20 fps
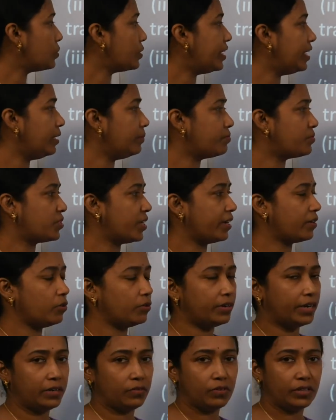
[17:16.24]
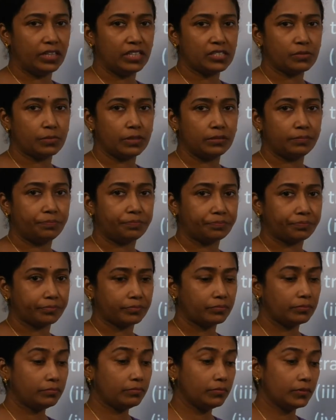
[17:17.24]
to keep check on advertisement.
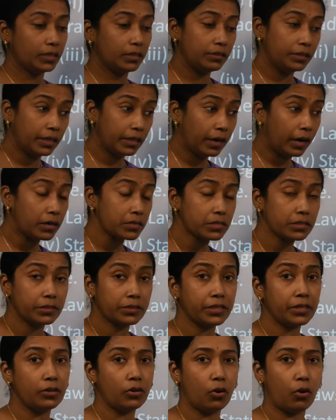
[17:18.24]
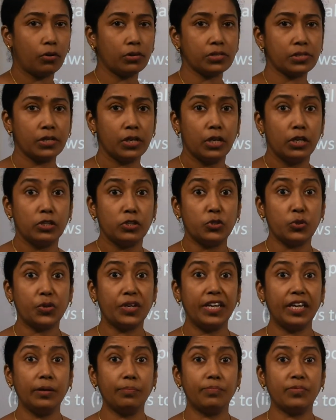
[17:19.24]
There are certain laws to
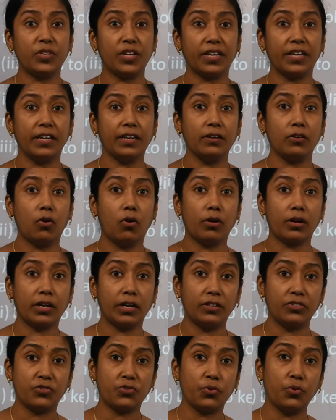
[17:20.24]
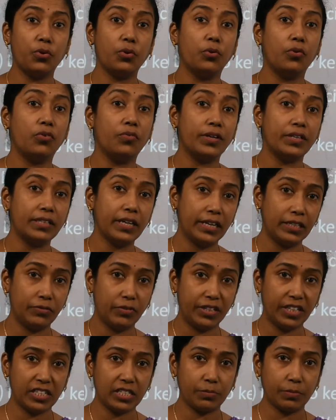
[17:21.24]
keep checking or control over the
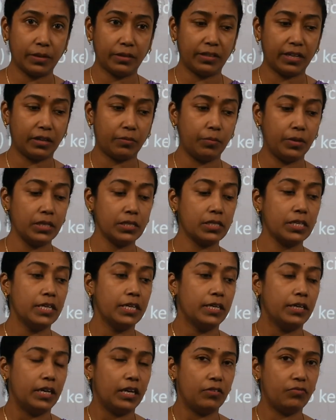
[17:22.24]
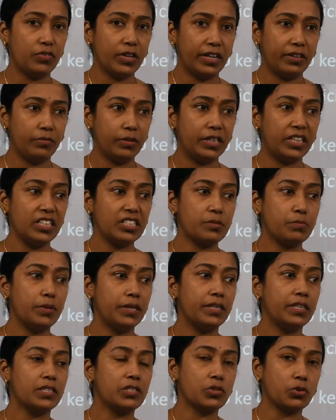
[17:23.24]
advertisement. That means if the
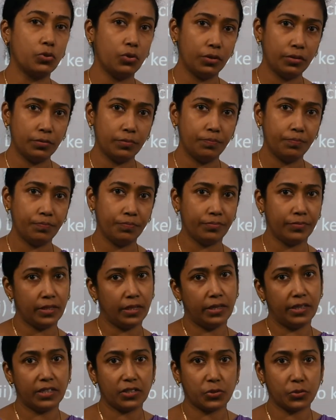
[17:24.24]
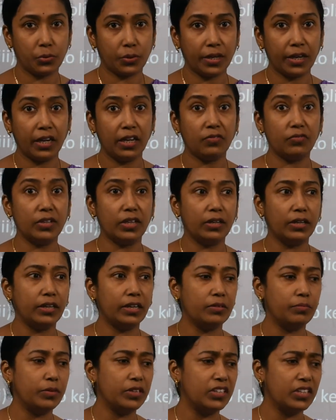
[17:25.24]
advertisement is good, then it is okay. If
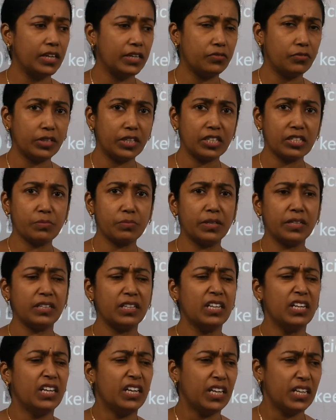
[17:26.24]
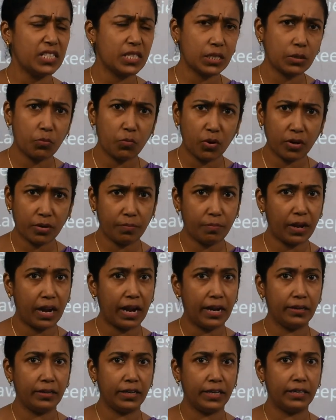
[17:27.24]
the advertisement is somewhat
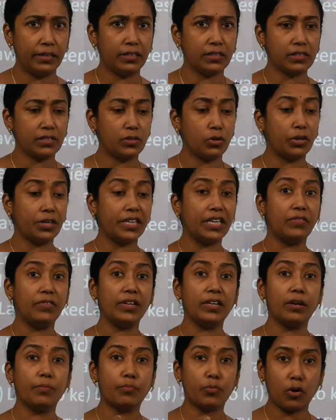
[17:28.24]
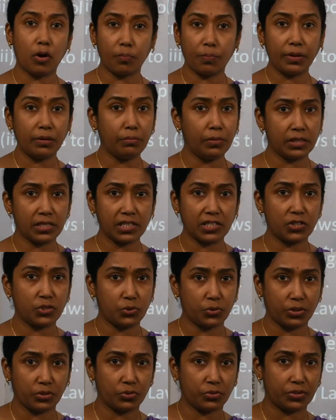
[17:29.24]
bad, it is not giving a proper message
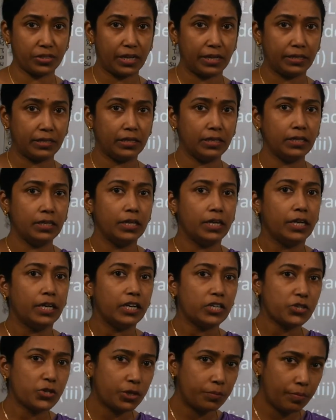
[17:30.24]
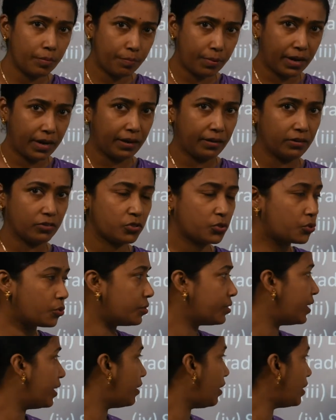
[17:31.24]
to the society, it should be banned.
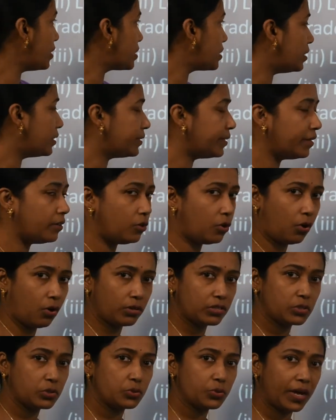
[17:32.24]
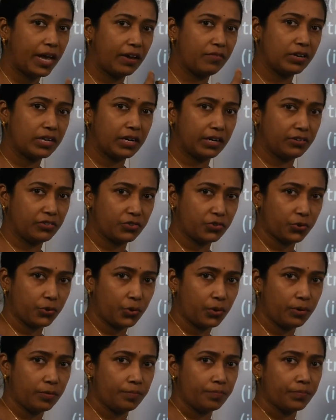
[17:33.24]
So there are certain laws to have a
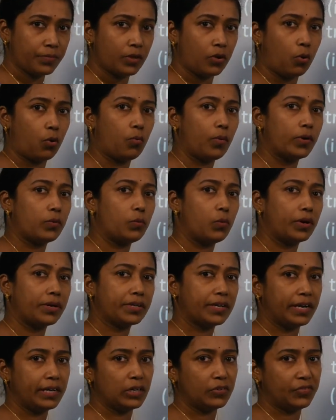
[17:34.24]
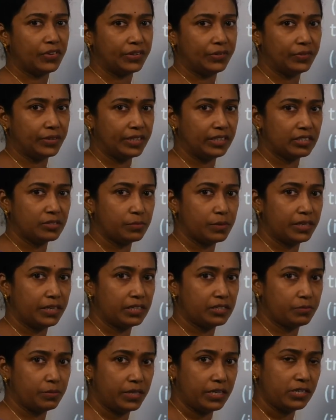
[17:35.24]
control over what kind of advertisement
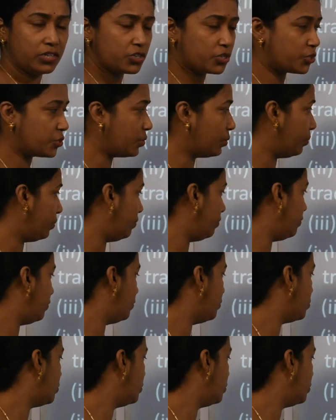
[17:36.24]
is being shown.